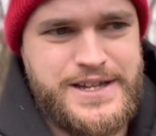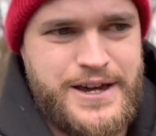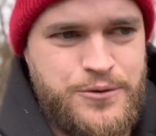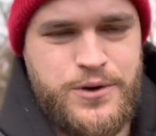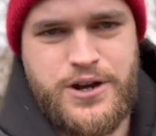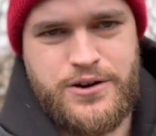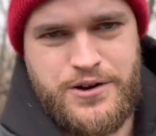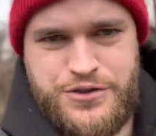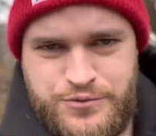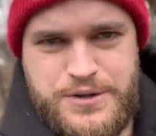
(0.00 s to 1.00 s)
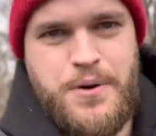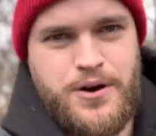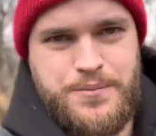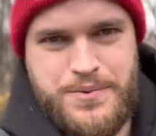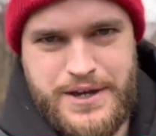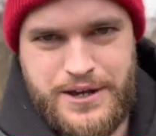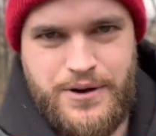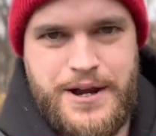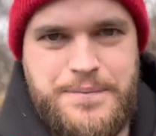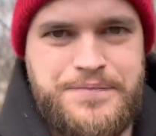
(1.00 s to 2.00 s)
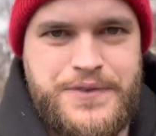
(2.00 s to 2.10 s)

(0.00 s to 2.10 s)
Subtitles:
that we are a three-part being, right?